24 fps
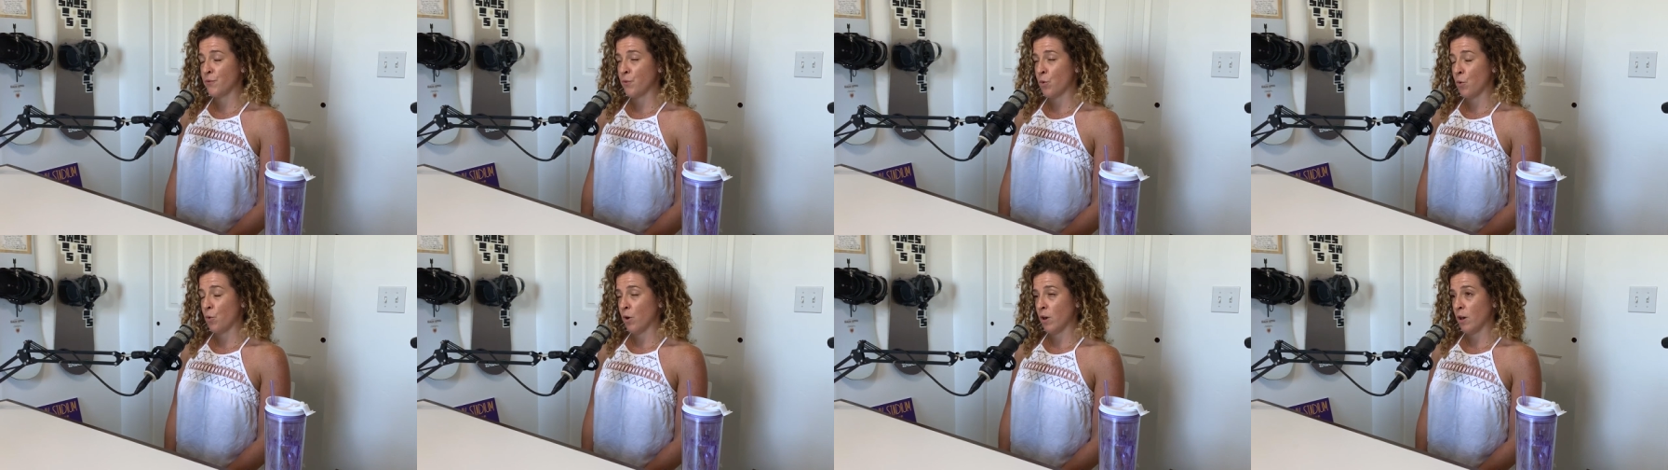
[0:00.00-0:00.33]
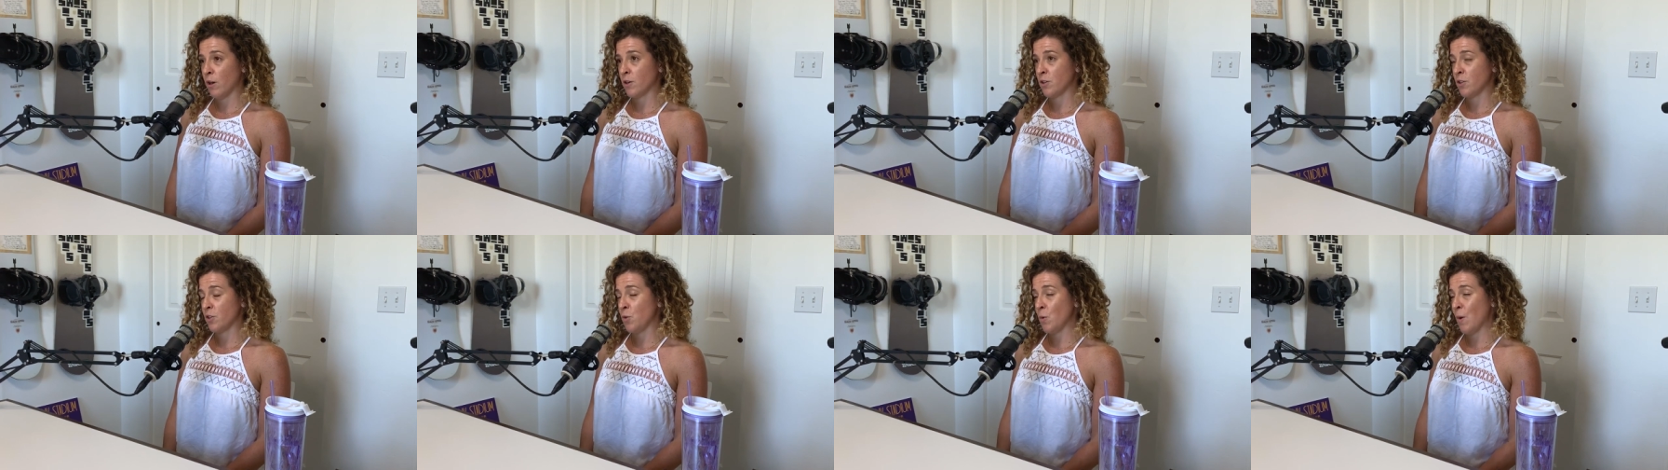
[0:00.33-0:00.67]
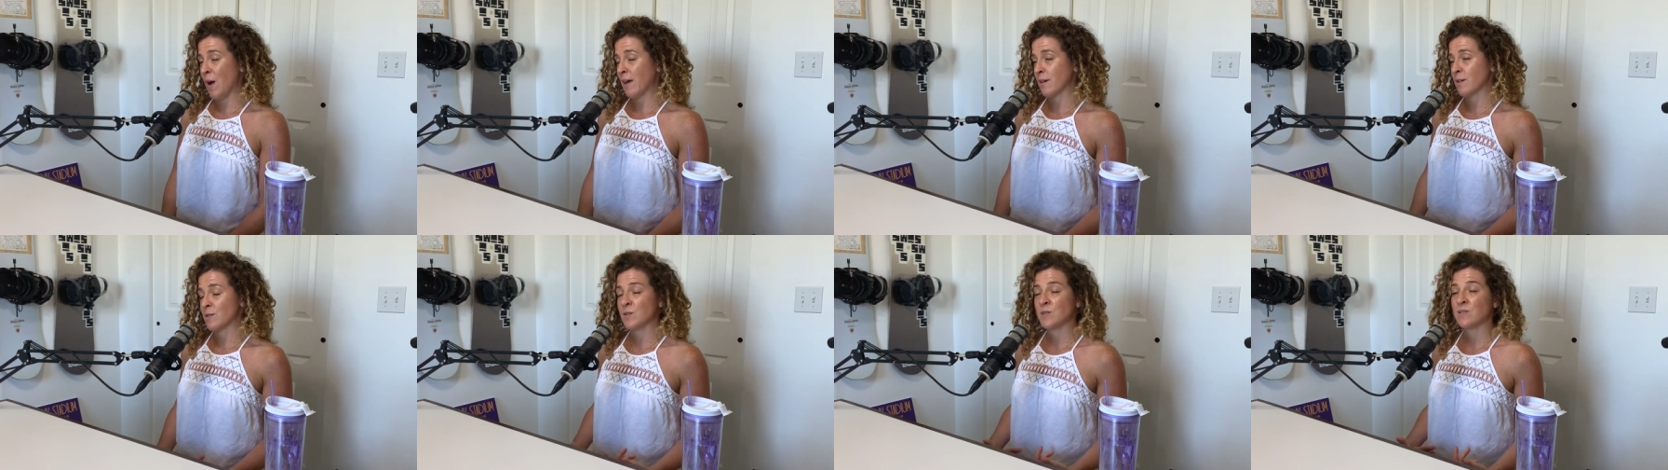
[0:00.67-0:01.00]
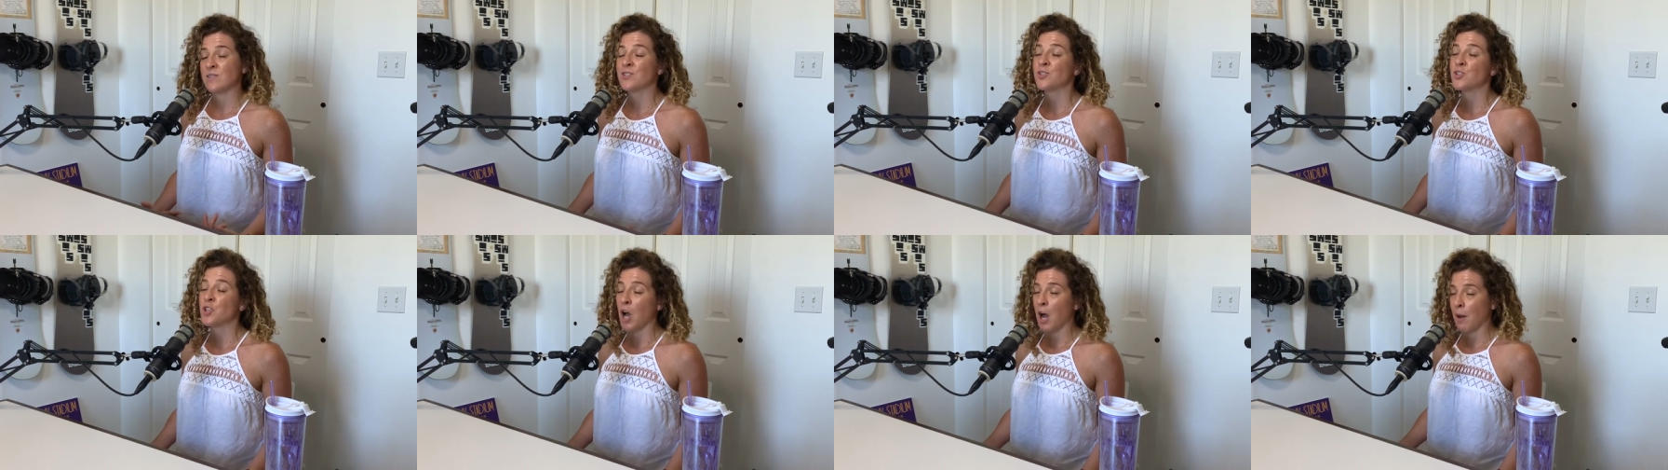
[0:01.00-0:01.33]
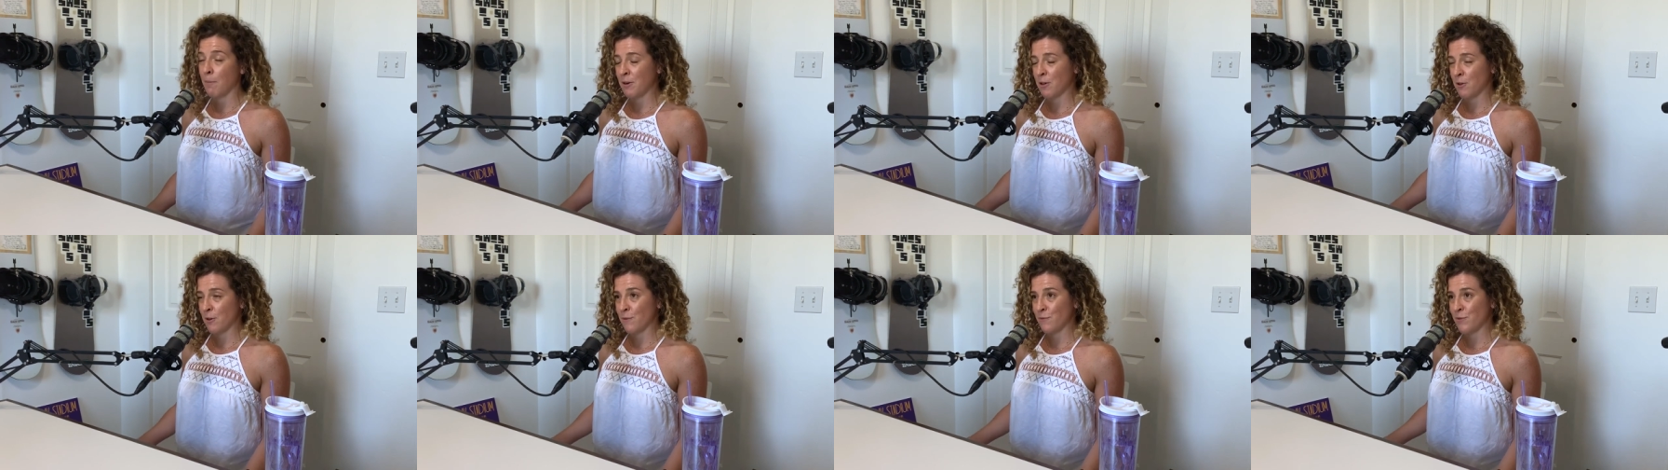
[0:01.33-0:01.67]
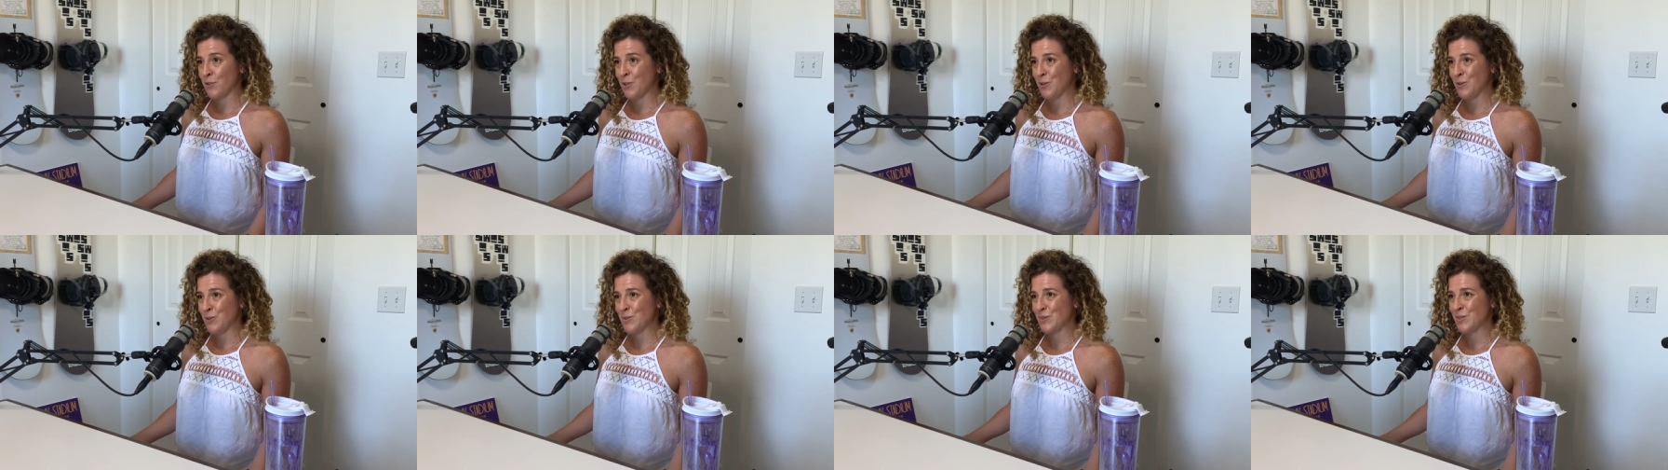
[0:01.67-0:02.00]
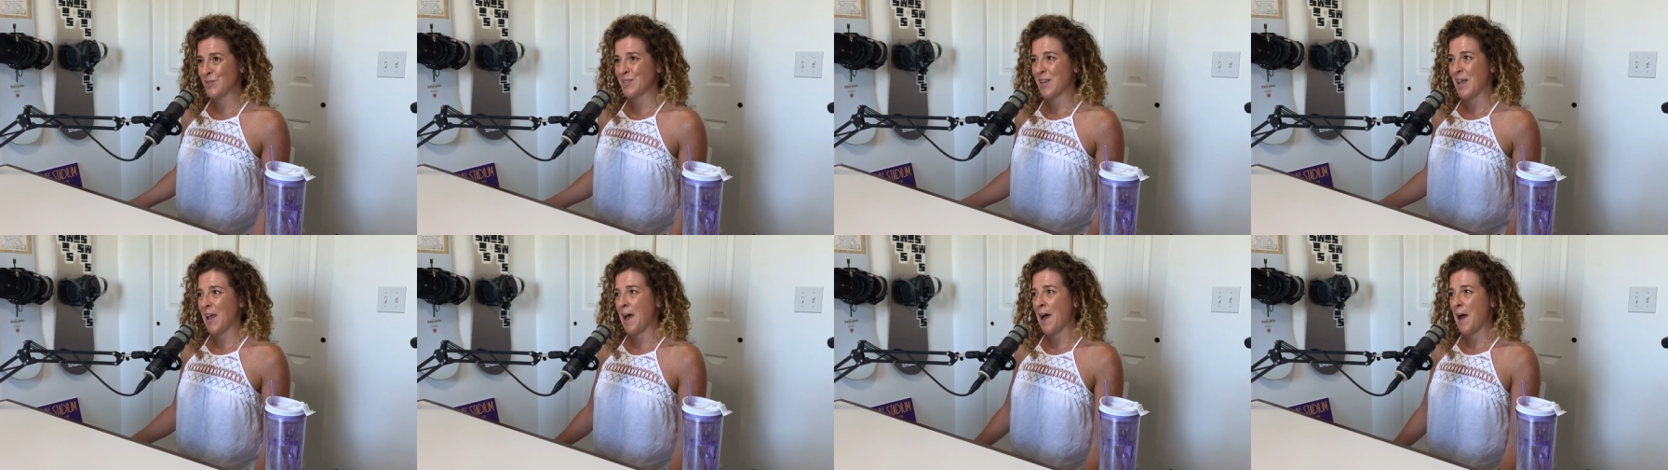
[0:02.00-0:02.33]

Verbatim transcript: for UX job interviews.